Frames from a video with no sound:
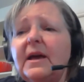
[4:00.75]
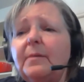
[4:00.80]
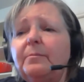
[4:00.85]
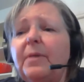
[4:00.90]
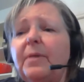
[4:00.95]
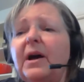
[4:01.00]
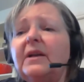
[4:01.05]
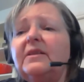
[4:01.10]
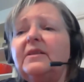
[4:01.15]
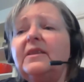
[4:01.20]

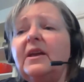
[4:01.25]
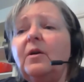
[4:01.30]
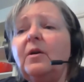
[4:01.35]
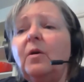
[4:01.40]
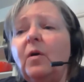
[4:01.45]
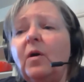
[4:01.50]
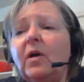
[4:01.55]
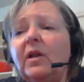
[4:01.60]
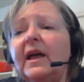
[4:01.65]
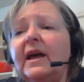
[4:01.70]
but they
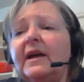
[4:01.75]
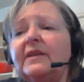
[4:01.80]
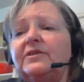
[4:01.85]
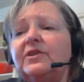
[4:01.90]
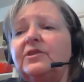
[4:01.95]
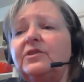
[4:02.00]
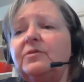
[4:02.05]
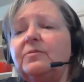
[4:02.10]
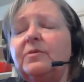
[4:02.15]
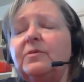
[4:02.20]
all had to
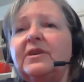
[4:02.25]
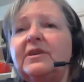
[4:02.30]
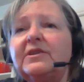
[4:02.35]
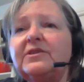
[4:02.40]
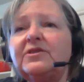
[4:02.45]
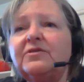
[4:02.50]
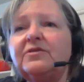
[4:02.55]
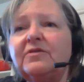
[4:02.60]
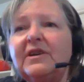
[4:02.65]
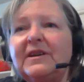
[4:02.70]
do with
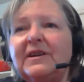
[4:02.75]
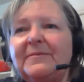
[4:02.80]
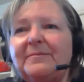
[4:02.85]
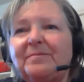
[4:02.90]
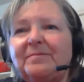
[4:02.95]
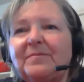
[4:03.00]
history,